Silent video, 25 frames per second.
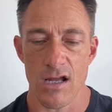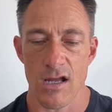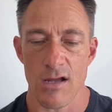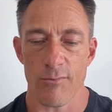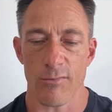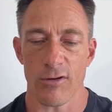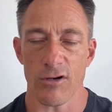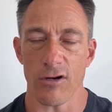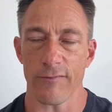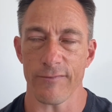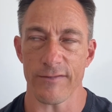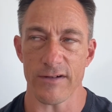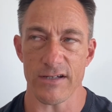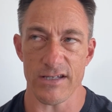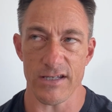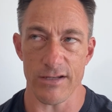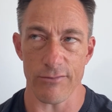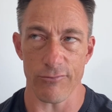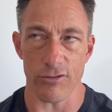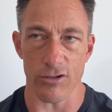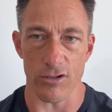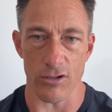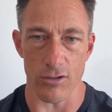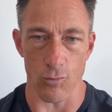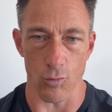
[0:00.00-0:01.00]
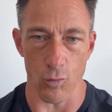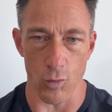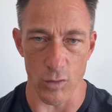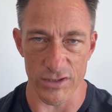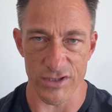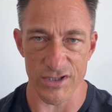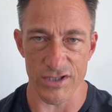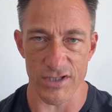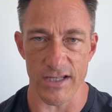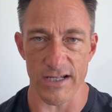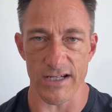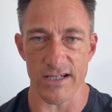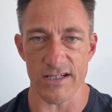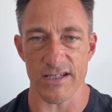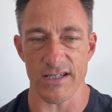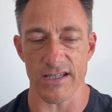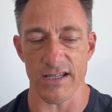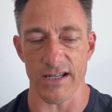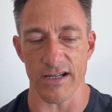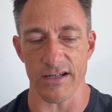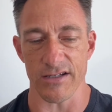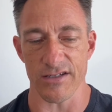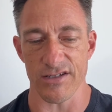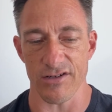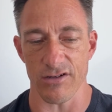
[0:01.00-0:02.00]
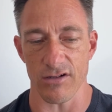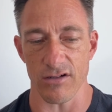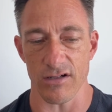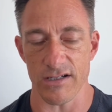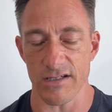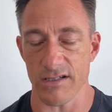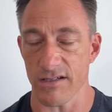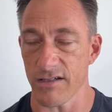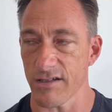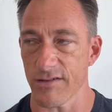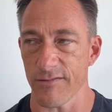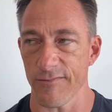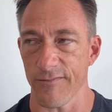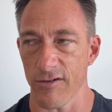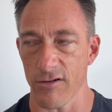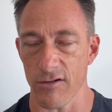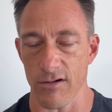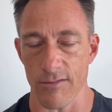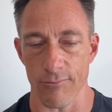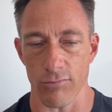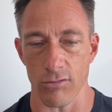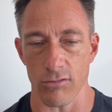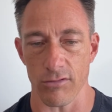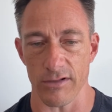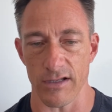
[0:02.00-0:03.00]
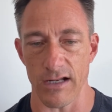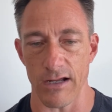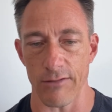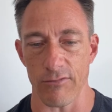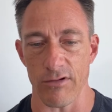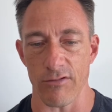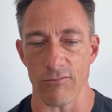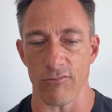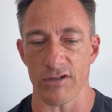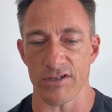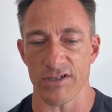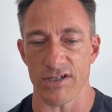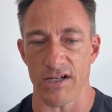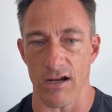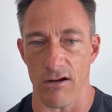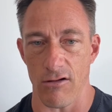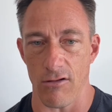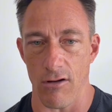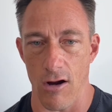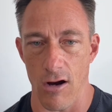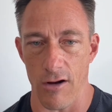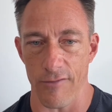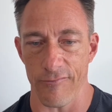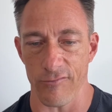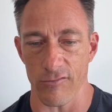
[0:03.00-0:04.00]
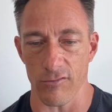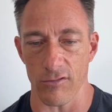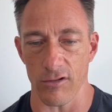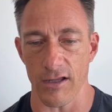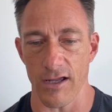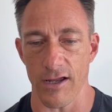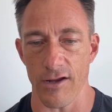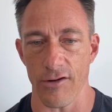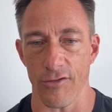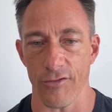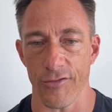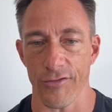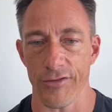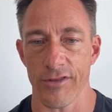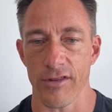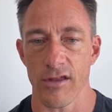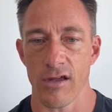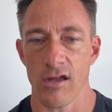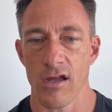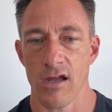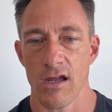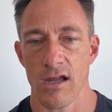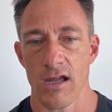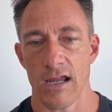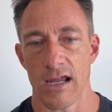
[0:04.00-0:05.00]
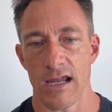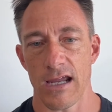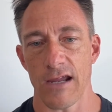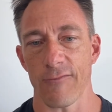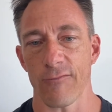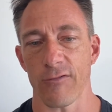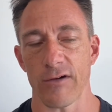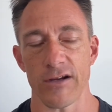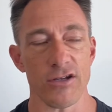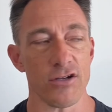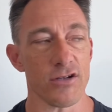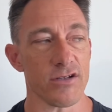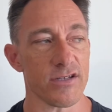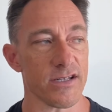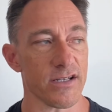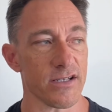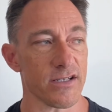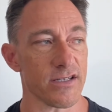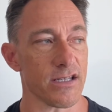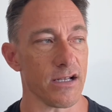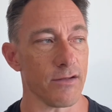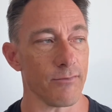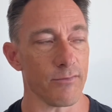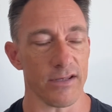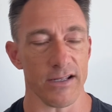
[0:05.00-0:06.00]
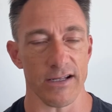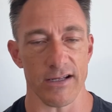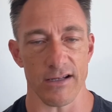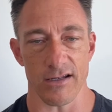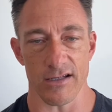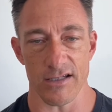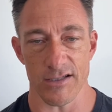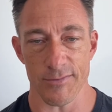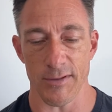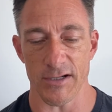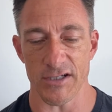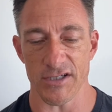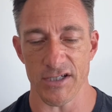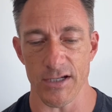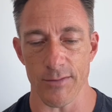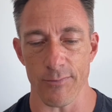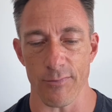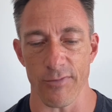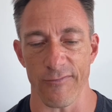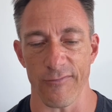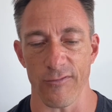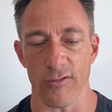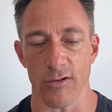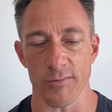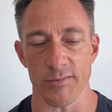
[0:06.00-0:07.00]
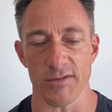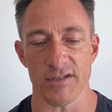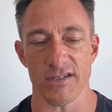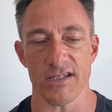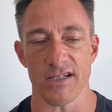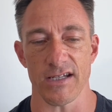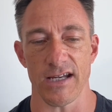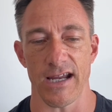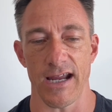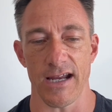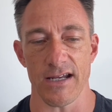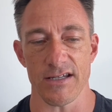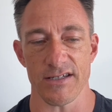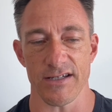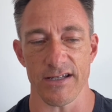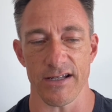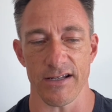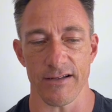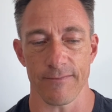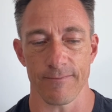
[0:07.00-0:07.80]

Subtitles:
But obviously we've got to watch these things, guys. It's very important that we watch our overall health if we're using something, especially performance enhancing.